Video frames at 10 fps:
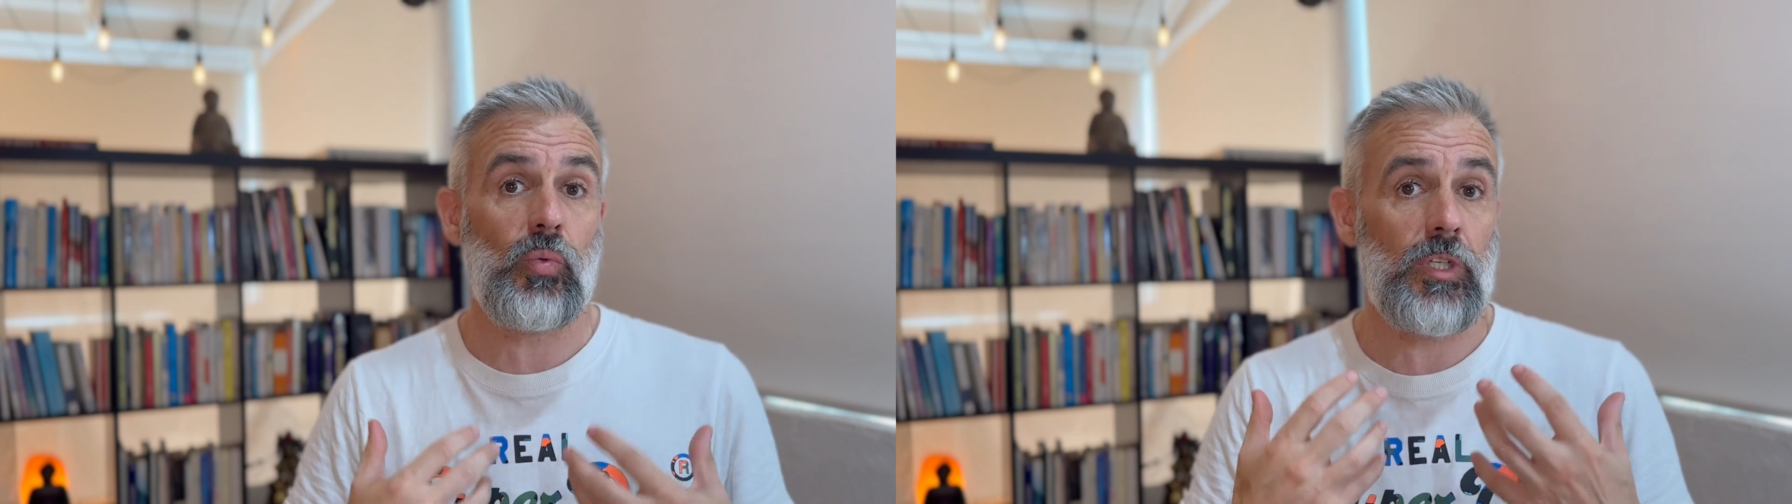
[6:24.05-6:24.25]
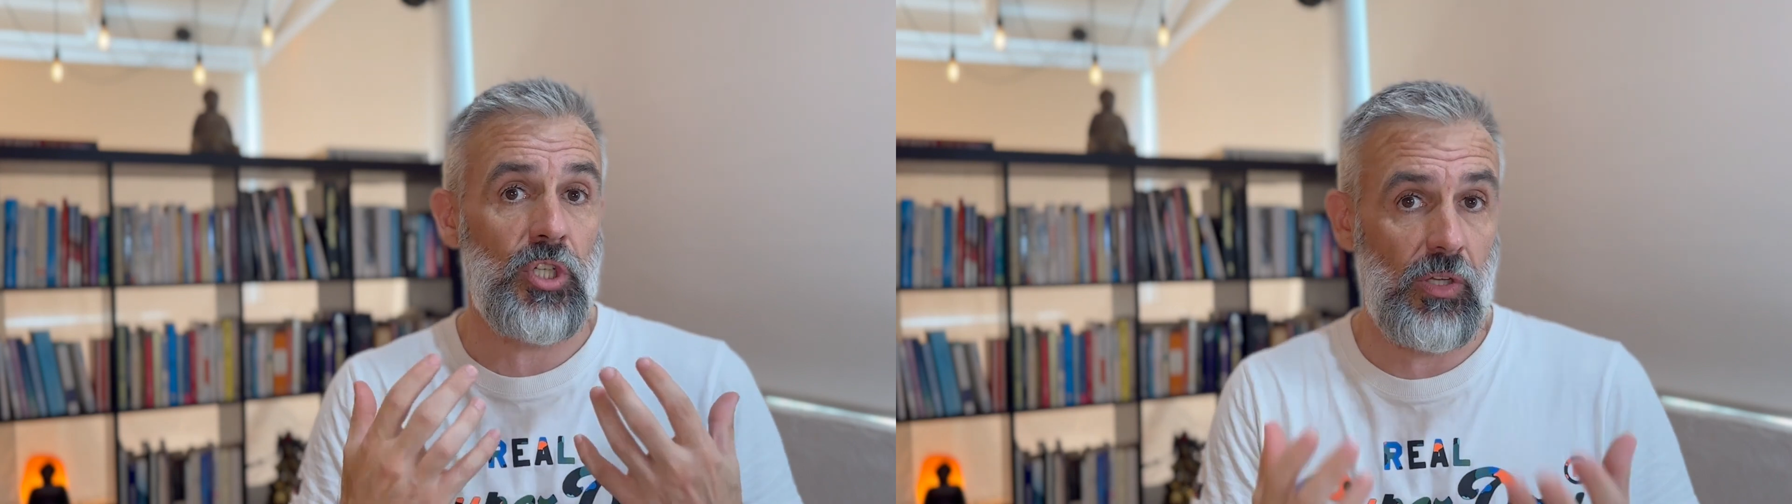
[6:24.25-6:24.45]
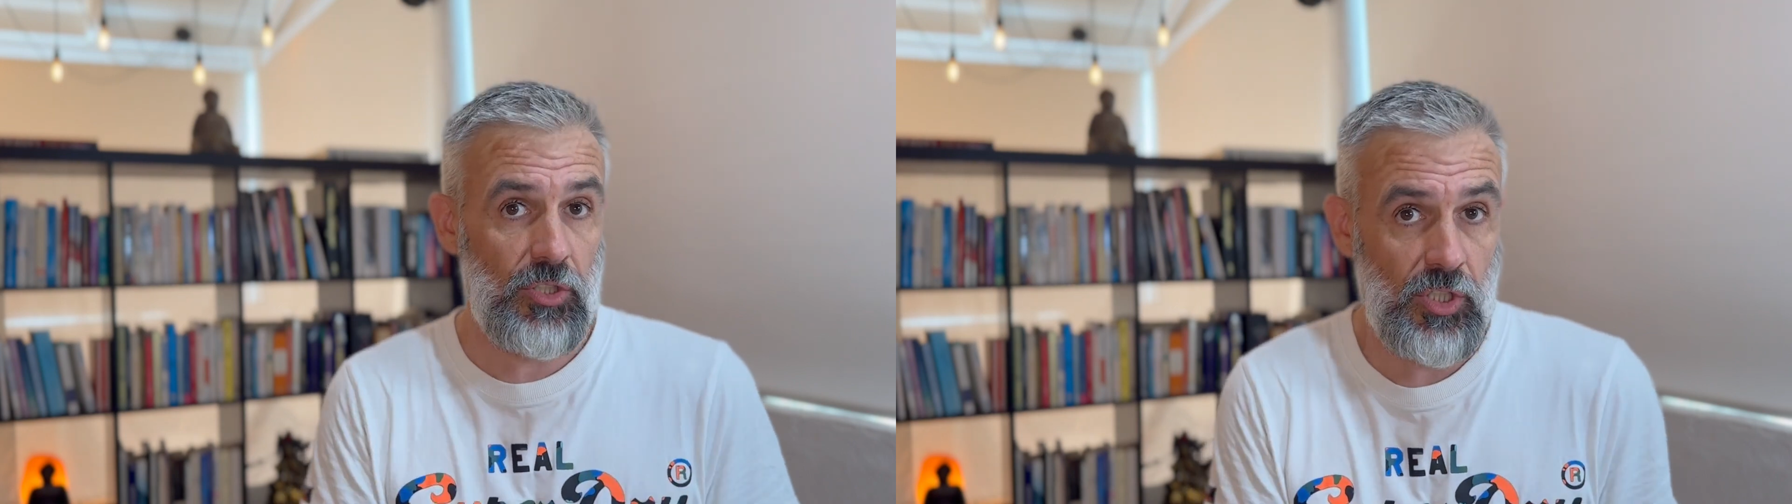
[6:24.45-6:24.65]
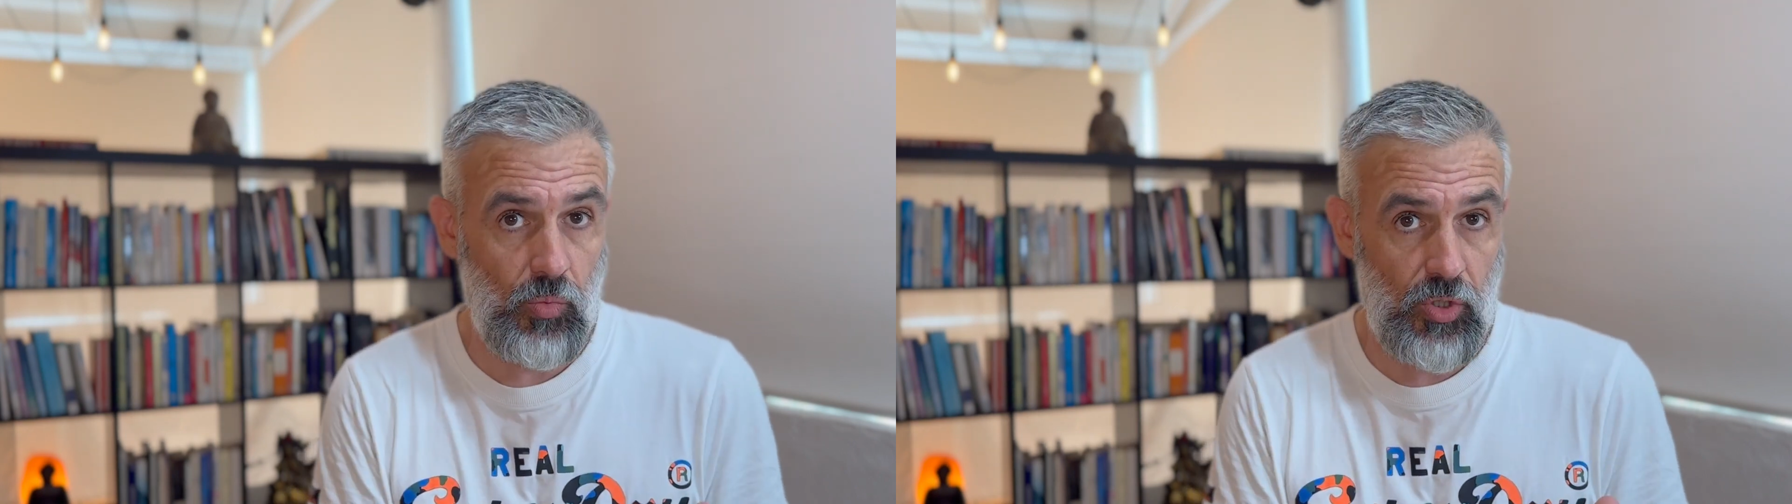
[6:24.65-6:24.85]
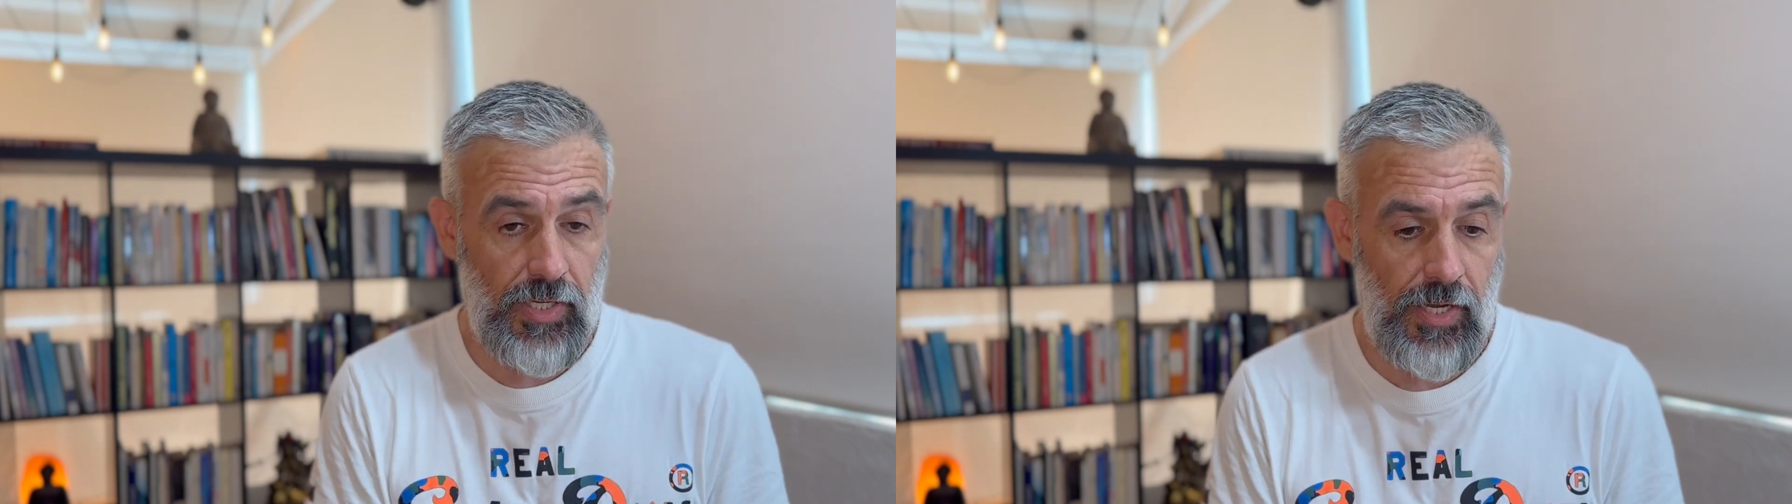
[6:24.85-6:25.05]
a challenging
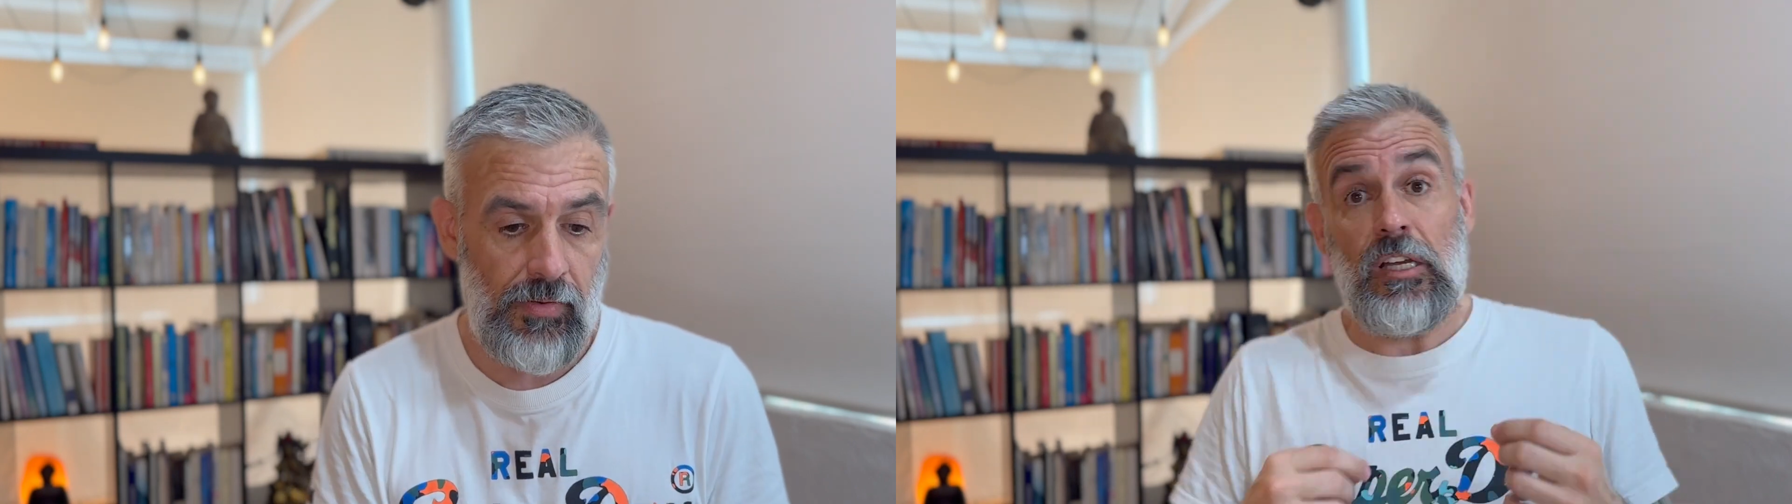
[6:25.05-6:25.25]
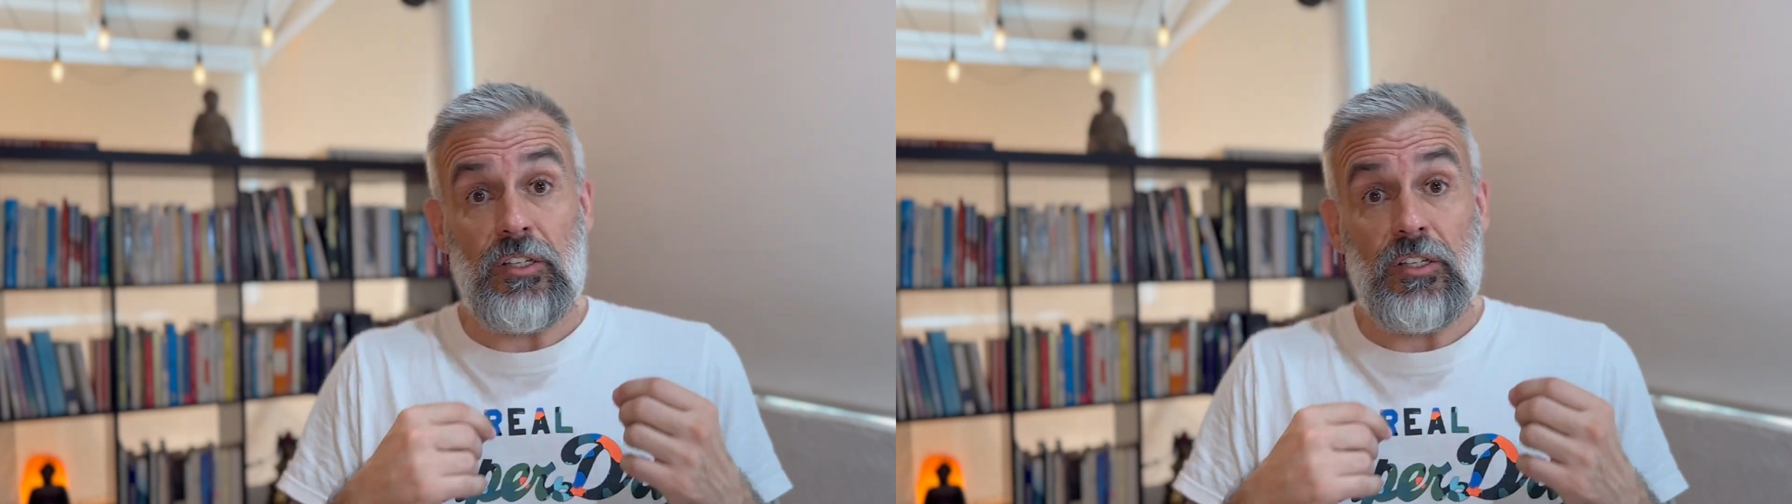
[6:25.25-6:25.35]
workout.